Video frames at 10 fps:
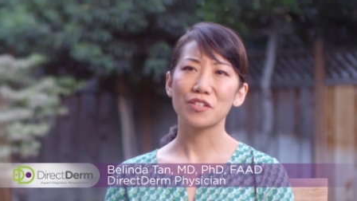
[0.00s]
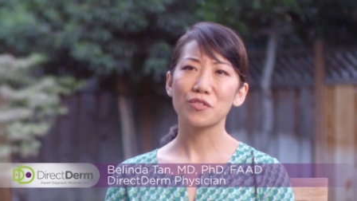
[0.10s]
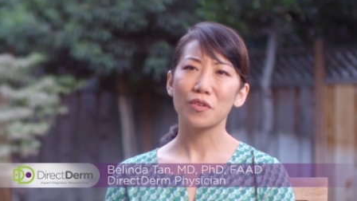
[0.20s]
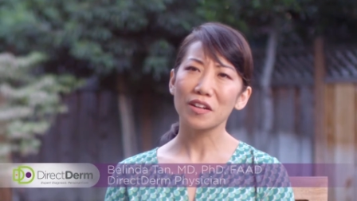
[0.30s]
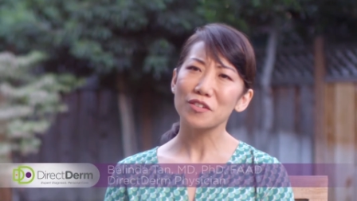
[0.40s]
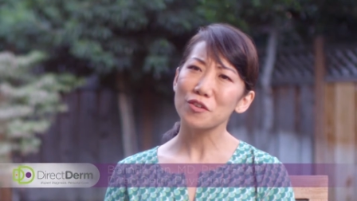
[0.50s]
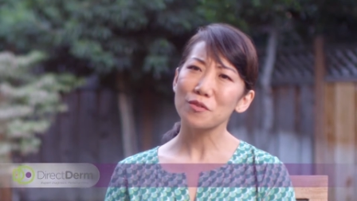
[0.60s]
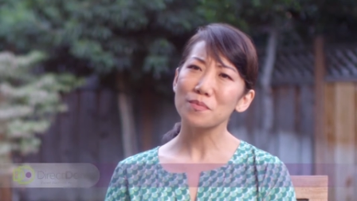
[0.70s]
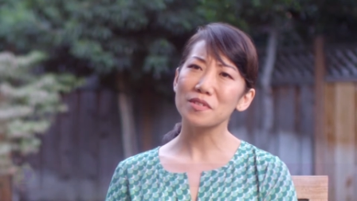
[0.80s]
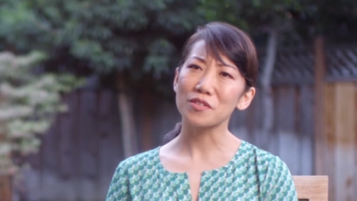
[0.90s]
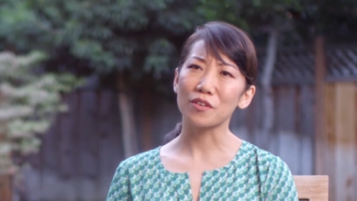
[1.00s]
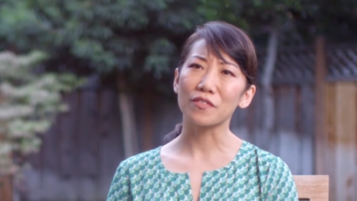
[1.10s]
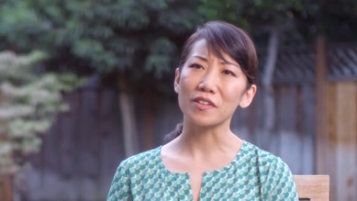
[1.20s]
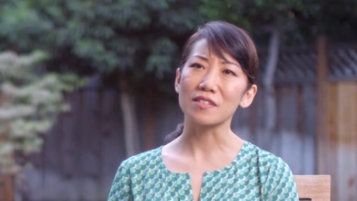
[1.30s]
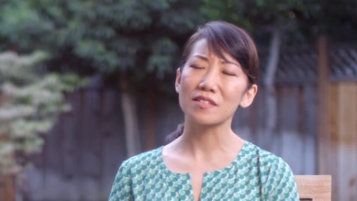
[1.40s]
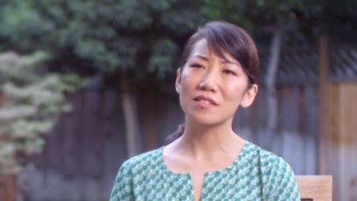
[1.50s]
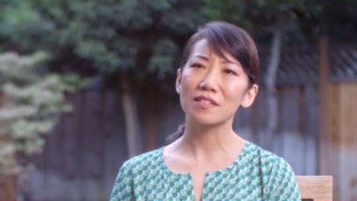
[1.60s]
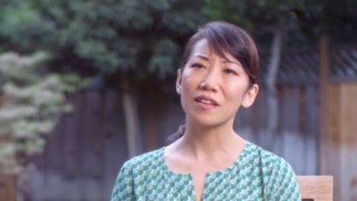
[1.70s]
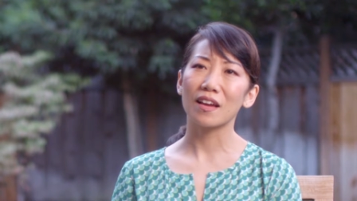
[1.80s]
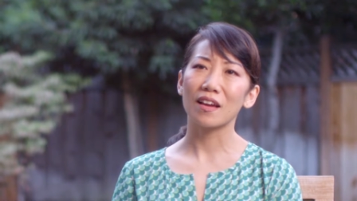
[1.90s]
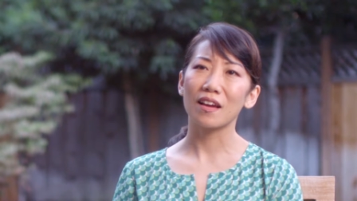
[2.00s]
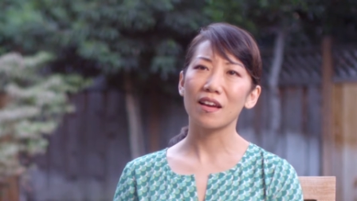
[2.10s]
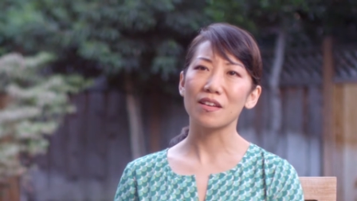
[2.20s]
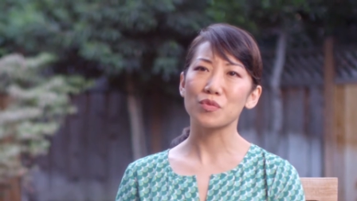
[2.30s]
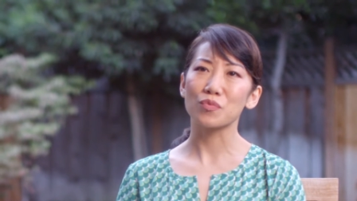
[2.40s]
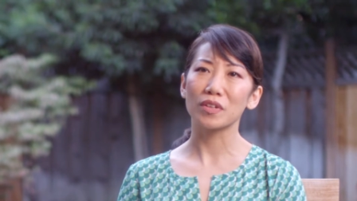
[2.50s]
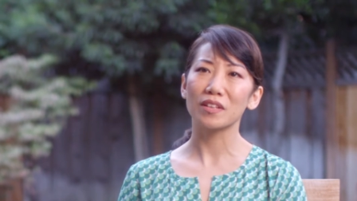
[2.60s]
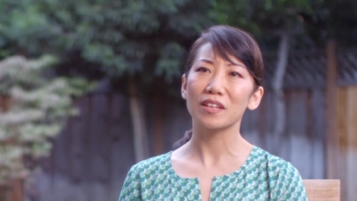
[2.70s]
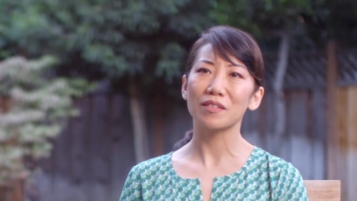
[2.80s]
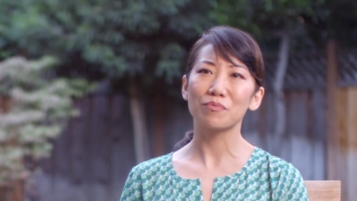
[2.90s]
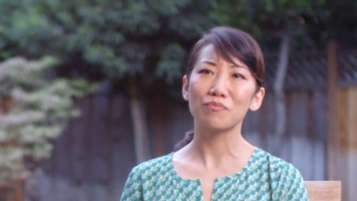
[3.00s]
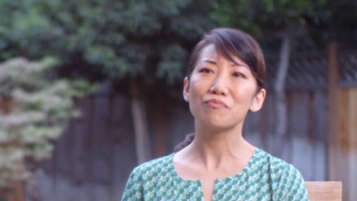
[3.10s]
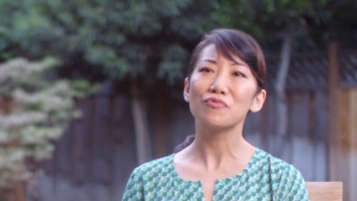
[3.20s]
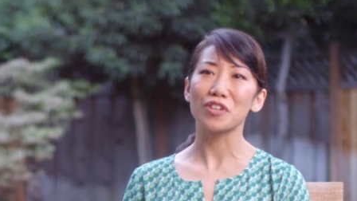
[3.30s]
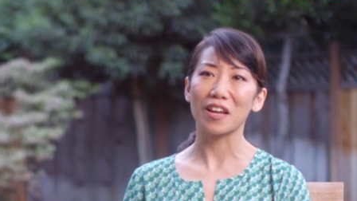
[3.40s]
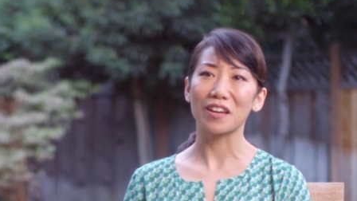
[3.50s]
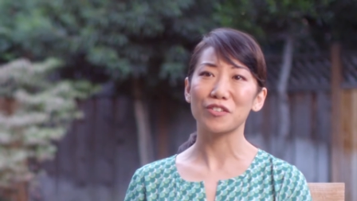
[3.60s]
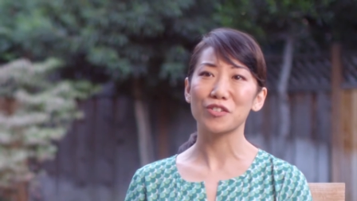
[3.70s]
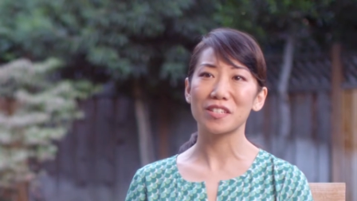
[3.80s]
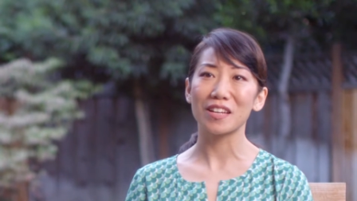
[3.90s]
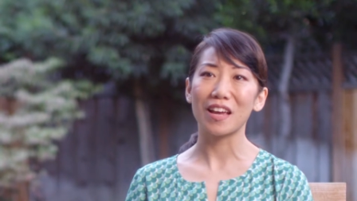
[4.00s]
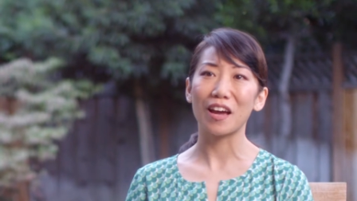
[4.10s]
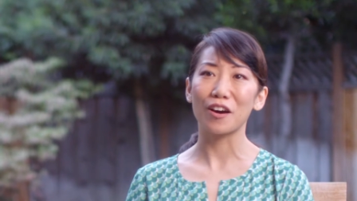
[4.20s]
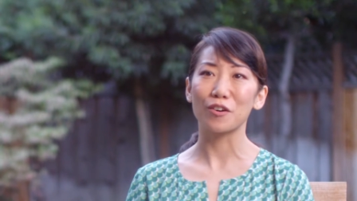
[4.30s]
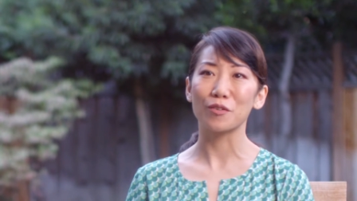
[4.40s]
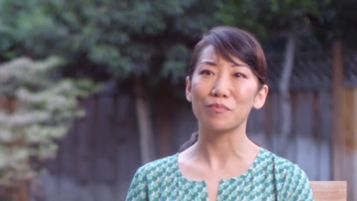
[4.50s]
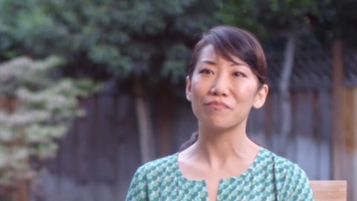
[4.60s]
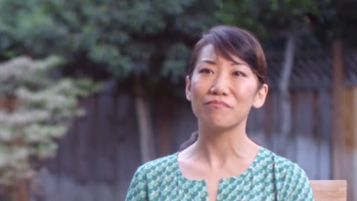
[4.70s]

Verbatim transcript: Direct service has really changed how